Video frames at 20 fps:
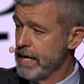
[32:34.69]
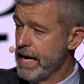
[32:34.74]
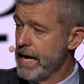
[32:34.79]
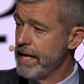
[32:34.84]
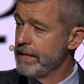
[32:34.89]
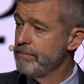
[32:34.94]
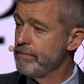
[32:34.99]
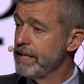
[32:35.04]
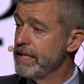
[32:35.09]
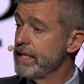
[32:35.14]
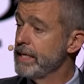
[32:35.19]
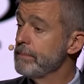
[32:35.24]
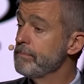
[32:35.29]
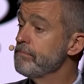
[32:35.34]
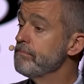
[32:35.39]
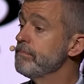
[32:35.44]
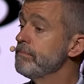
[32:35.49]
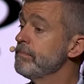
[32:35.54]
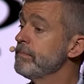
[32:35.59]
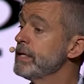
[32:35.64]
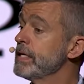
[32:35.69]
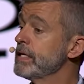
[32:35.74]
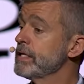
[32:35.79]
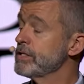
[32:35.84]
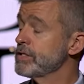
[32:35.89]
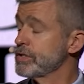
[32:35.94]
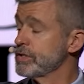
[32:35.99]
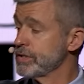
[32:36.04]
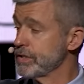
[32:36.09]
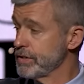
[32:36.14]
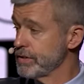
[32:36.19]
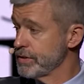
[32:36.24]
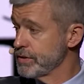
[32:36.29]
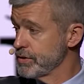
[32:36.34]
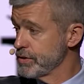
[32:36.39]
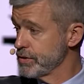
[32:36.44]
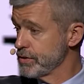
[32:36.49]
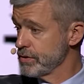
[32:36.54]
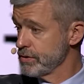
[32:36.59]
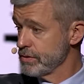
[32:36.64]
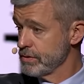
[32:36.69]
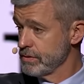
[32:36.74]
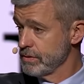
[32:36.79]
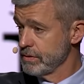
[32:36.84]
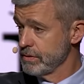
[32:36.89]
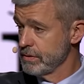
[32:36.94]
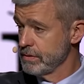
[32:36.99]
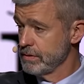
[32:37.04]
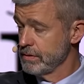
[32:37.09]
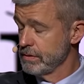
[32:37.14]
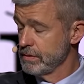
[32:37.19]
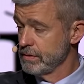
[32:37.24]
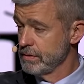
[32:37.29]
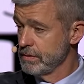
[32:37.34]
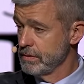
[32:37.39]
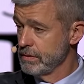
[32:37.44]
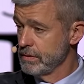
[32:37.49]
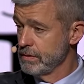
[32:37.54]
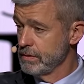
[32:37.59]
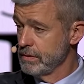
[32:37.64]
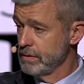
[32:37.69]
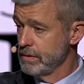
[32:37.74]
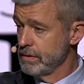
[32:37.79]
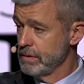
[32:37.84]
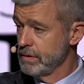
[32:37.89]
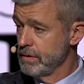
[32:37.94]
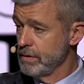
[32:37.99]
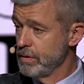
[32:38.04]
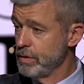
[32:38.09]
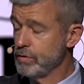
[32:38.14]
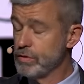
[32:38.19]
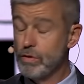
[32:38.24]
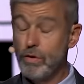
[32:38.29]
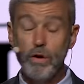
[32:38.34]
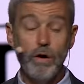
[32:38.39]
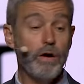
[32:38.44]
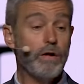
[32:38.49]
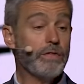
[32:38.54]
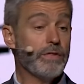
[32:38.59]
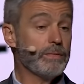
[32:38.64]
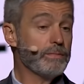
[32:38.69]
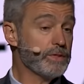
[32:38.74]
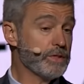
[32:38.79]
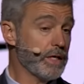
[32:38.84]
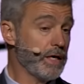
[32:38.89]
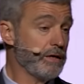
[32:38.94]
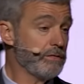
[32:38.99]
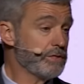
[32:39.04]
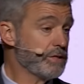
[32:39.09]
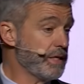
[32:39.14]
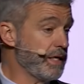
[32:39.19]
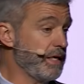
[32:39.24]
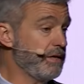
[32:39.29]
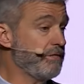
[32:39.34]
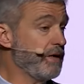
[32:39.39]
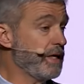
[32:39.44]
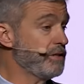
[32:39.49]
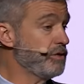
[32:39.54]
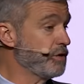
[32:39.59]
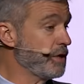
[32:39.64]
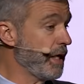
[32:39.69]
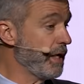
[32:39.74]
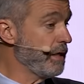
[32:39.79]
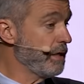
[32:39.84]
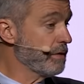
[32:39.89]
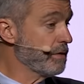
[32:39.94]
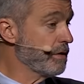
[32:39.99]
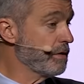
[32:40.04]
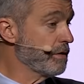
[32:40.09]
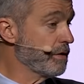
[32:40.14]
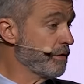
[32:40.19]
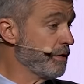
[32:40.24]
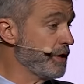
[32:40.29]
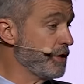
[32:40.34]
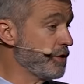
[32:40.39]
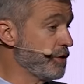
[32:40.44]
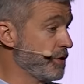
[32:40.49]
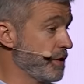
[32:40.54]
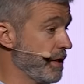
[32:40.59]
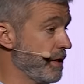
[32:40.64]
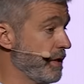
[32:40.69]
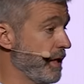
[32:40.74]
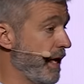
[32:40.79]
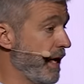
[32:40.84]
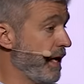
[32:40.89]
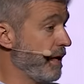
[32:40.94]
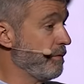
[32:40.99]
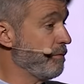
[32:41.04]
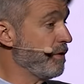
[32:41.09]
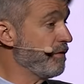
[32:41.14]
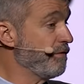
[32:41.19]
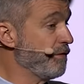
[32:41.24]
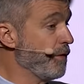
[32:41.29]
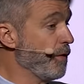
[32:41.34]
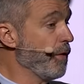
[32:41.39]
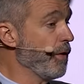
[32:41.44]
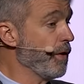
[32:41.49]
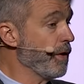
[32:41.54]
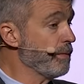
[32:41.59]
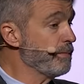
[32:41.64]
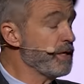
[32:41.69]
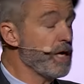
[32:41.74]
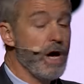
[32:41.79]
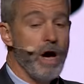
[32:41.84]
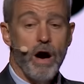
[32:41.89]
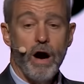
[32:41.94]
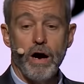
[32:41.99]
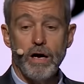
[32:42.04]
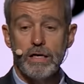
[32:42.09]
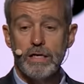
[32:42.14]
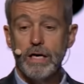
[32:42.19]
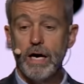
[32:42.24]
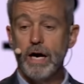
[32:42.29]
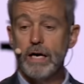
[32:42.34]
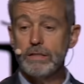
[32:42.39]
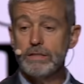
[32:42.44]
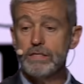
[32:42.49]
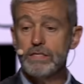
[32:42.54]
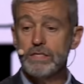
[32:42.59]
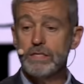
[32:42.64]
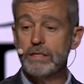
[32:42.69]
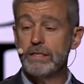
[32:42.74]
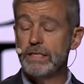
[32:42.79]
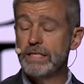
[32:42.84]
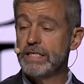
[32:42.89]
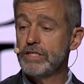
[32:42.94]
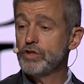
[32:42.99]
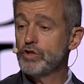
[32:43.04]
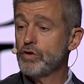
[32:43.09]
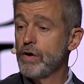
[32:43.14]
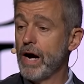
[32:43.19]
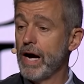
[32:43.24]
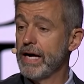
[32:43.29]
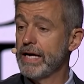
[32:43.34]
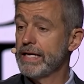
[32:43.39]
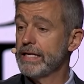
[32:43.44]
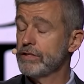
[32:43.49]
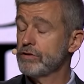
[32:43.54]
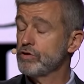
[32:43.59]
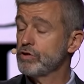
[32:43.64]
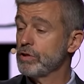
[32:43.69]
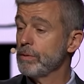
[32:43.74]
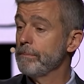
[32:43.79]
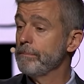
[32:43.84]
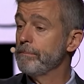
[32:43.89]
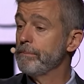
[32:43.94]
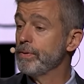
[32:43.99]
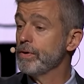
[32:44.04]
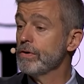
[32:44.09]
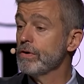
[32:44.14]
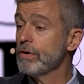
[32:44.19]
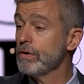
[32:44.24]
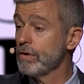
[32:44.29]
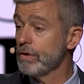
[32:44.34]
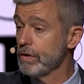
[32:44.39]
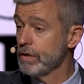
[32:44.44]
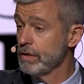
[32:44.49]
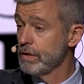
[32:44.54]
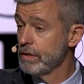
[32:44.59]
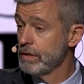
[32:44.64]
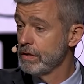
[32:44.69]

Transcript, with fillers: and many ministers who call themselves evangelical, Christian, and Reformed are constantly trying to pull